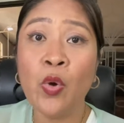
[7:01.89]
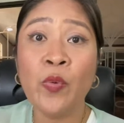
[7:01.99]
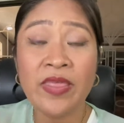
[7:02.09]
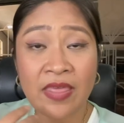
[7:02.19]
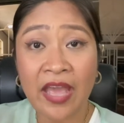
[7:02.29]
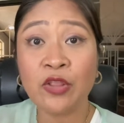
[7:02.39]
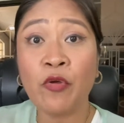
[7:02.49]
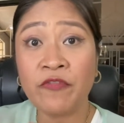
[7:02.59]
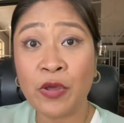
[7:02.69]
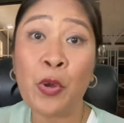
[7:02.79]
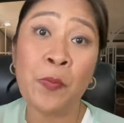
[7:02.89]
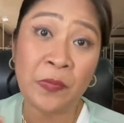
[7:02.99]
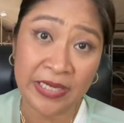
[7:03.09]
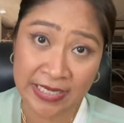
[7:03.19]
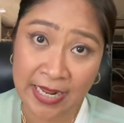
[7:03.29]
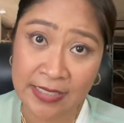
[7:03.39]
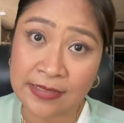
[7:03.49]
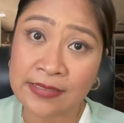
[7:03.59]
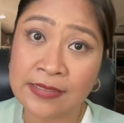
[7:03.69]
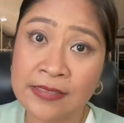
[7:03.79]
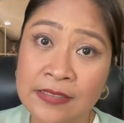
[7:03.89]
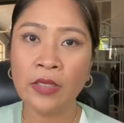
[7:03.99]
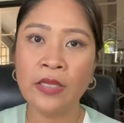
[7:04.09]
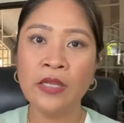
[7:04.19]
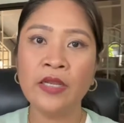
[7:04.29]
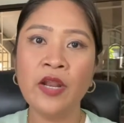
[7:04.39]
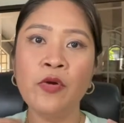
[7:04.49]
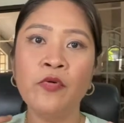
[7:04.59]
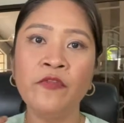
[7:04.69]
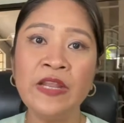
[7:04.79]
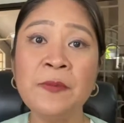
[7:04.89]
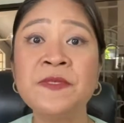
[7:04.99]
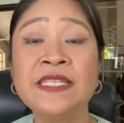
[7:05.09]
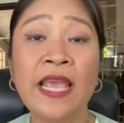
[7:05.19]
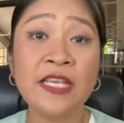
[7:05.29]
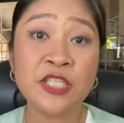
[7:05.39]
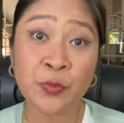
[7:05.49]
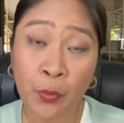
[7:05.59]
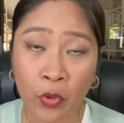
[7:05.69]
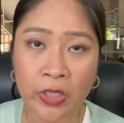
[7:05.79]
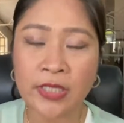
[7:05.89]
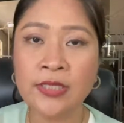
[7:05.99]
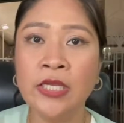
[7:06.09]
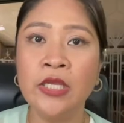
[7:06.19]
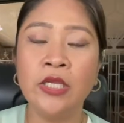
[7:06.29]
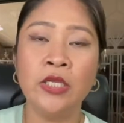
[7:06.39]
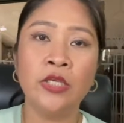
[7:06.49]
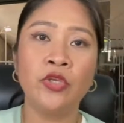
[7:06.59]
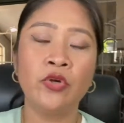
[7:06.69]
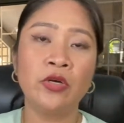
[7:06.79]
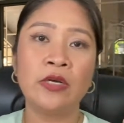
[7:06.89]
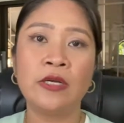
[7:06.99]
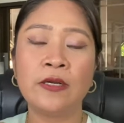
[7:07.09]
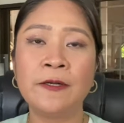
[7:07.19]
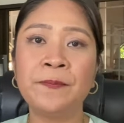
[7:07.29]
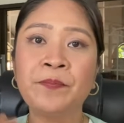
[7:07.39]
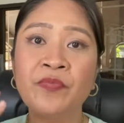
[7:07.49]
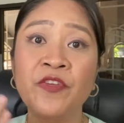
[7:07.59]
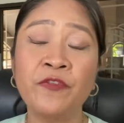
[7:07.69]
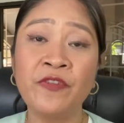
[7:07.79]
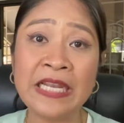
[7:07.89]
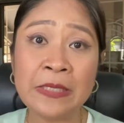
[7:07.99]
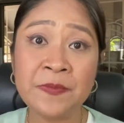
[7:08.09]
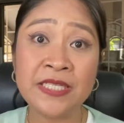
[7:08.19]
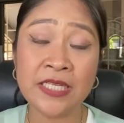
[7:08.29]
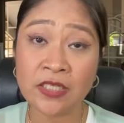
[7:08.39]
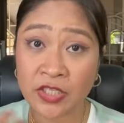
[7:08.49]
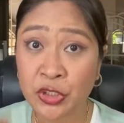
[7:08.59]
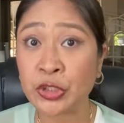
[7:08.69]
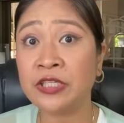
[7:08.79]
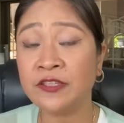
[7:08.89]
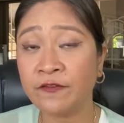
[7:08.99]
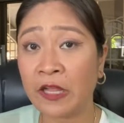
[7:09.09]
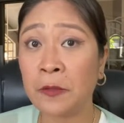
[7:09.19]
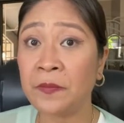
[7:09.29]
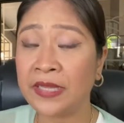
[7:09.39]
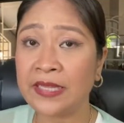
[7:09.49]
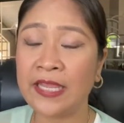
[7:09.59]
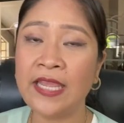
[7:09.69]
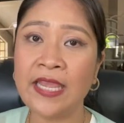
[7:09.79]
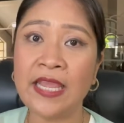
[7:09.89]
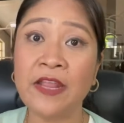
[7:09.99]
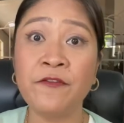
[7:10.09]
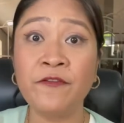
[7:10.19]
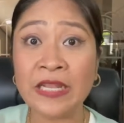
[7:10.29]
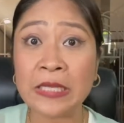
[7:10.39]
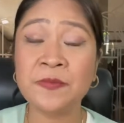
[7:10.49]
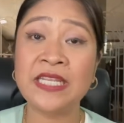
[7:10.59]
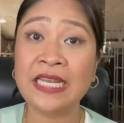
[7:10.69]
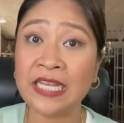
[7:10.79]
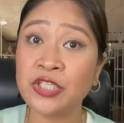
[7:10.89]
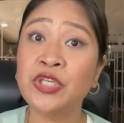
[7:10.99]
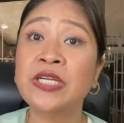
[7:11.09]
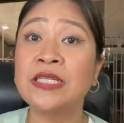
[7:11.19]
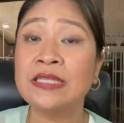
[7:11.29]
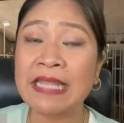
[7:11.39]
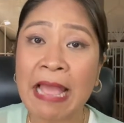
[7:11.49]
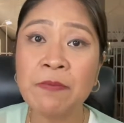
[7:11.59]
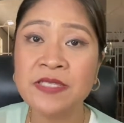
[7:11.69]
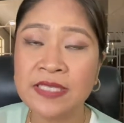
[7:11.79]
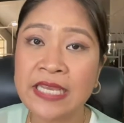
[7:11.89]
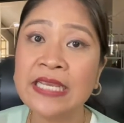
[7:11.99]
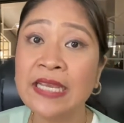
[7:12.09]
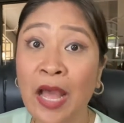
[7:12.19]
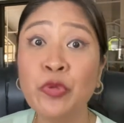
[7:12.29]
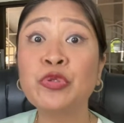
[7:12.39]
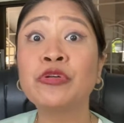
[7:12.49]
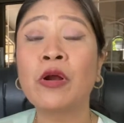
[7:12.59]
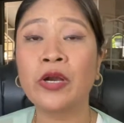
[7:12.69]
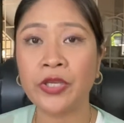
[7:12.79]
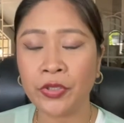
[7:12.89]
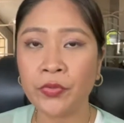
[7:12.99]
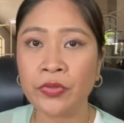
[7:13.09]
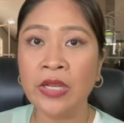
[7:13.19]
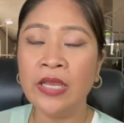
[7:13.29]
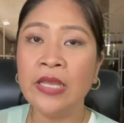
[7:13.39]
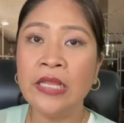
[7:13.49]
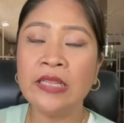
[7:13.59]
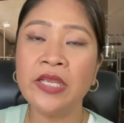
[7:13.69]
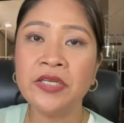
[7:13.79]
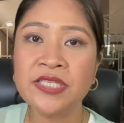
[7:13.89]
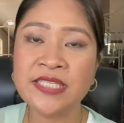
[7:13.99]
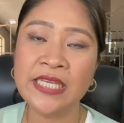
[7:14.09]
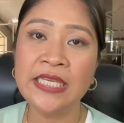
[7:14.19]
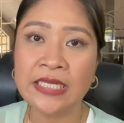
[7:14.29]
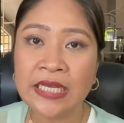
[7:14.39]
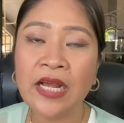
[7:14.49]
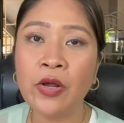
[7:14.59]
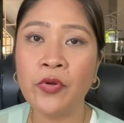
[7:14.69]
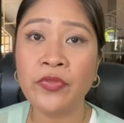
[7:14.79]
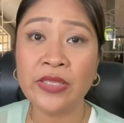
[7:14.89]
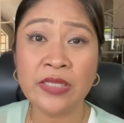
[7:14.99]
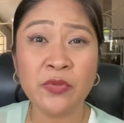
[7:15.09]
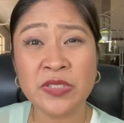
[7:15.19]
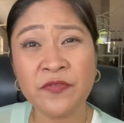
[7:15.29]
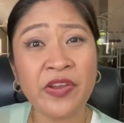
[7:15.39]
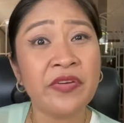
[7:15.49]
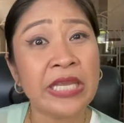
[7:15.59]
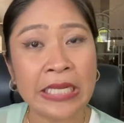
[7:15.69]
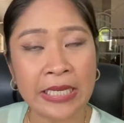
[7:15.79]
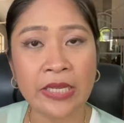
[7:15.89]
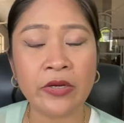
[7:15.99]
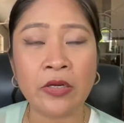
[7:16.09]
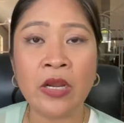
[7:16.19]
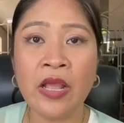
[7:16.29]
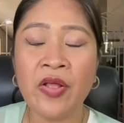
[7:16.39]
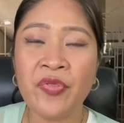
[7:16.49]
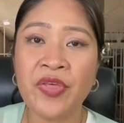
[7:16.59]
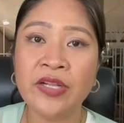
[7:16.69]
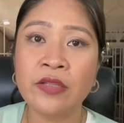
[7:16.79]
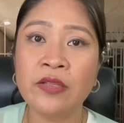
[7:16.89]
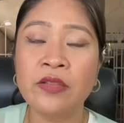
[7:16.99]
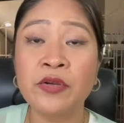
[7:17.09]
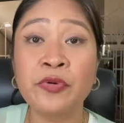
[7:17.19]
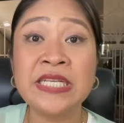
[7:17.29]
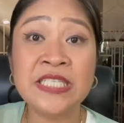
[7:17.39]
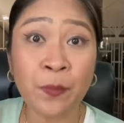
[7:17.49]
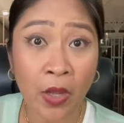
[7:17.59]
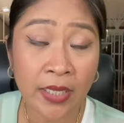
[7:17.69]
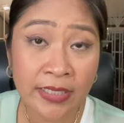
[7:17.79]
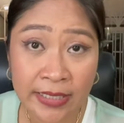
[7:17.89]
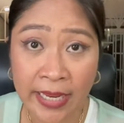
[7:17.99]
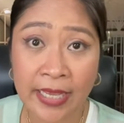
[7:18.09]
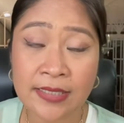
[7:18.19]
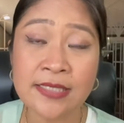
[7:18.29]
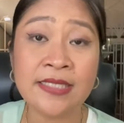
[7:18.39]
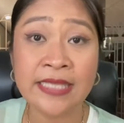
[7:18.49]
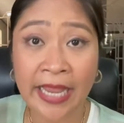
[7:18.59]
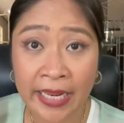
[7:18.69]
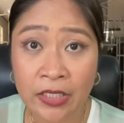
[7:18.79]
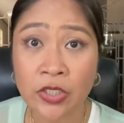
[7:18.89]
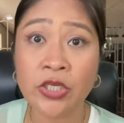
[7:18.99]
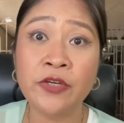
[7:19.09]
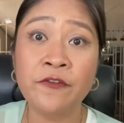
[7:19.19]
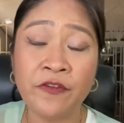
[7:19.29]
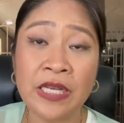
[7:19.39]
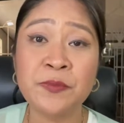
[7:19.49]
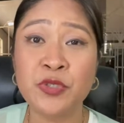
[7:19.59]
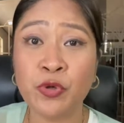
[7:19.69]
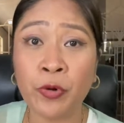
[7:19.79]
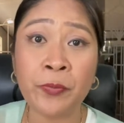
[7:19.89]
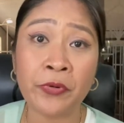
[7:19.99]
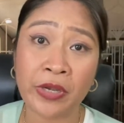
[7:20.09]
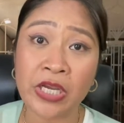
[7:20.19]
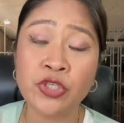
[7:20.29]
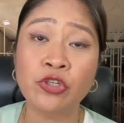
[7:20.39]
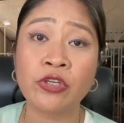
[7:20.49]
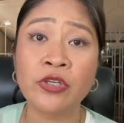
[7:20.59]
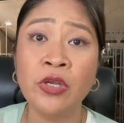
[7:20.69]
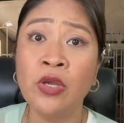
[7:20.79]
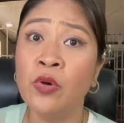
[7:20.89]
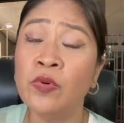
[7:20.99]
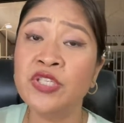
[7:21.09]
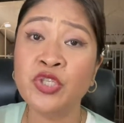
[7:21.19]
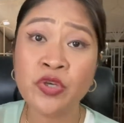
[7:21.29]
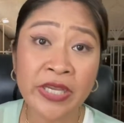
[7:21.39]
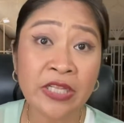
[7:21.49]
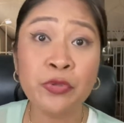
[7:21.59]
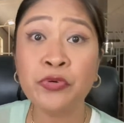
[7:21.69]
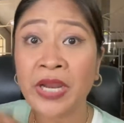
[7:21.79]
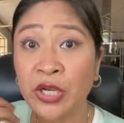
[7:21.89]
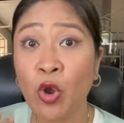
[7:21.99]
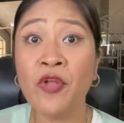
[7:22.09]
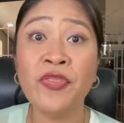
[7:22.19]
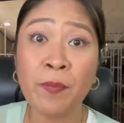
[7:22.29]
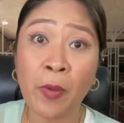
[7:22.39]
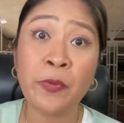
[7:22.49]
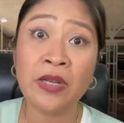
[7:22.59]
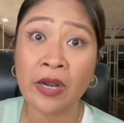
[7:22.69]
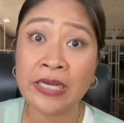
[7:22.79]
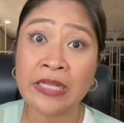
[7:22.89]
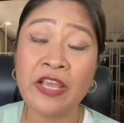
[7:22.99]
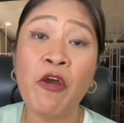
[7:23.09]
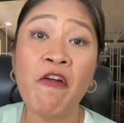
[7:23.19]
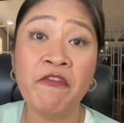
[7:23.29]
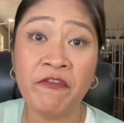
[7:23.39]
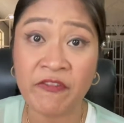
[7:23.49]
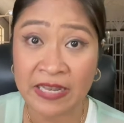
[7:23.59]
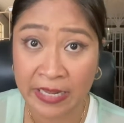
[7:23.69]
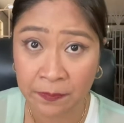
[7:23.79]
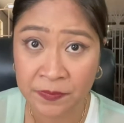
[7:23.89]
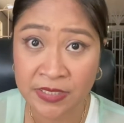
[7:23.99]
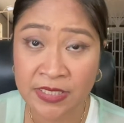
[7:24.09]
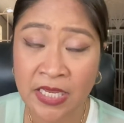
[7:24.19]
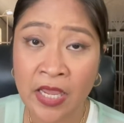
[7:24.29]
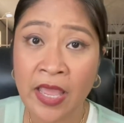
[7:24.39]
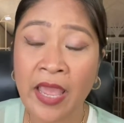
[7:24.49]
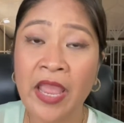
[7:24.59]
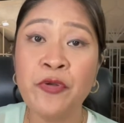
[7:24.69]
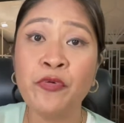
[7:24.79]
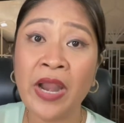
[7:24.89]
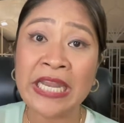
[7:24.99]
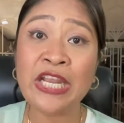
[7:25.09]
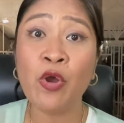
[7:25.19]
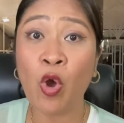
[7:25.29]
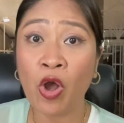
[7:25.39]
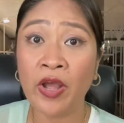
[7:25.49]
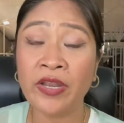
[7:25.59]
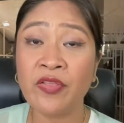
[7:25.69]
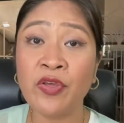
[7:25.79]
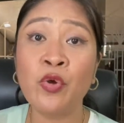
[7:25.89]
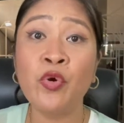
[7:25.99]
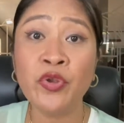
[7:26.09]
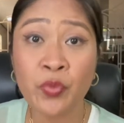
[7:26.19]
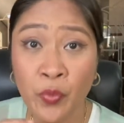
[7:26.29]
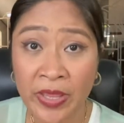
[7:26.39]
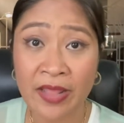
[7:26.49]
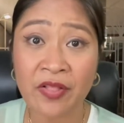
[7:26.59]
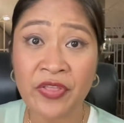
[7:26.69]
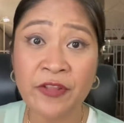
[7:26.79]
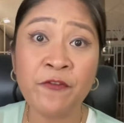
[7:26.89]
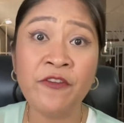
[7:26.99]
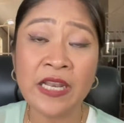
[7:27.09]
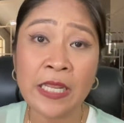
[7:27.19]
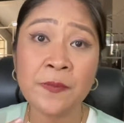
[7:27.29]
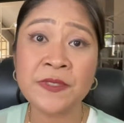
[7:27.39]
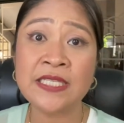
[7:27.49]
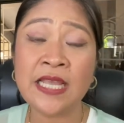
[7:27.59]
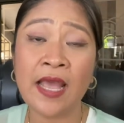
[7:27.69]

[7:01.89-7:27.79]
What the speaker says: with that of the complainants. Now, Philips Export, your Philips Industrial Development Inc. and Philips Electrical Lamps Inc. counter-argued. They're saying now that it was very clear that the respondent Standard Philips Corporation was trying to ride on the popularity of Philips and riding on the goodwill that Philips,